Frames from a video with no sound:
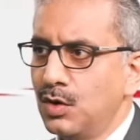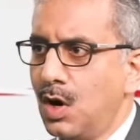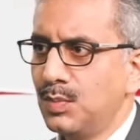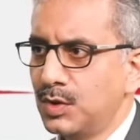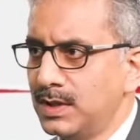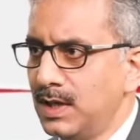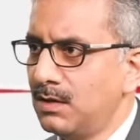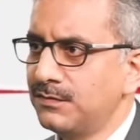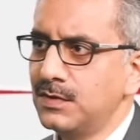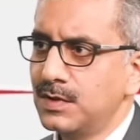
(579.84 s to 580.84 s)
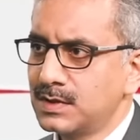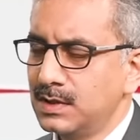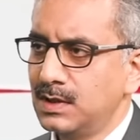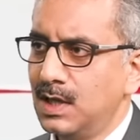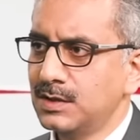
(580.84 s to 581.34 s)
component, and of course in
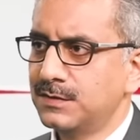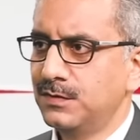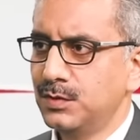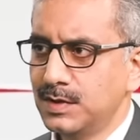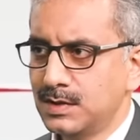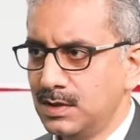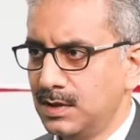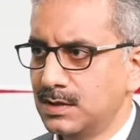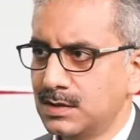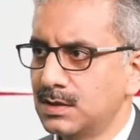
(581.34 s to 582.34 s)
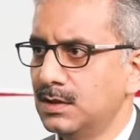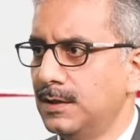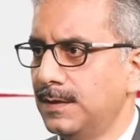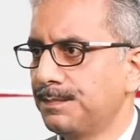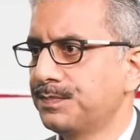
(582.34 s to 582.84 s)
the last few years there is
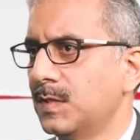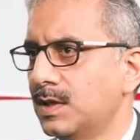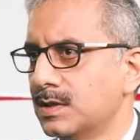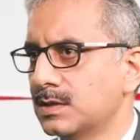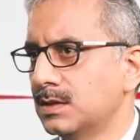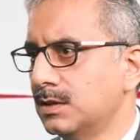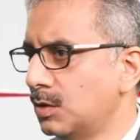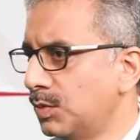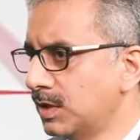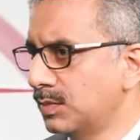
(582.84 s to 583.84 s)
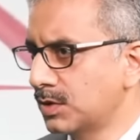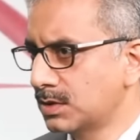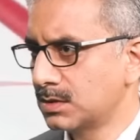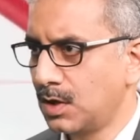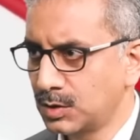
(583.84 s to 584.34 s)
robotic
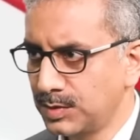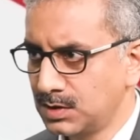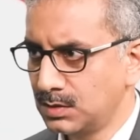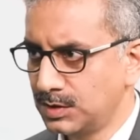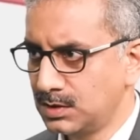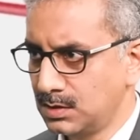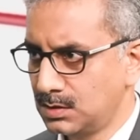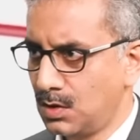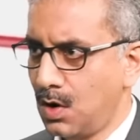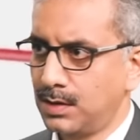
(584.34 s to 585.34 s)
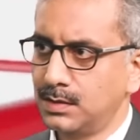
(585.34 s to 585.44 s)
process automation which has gone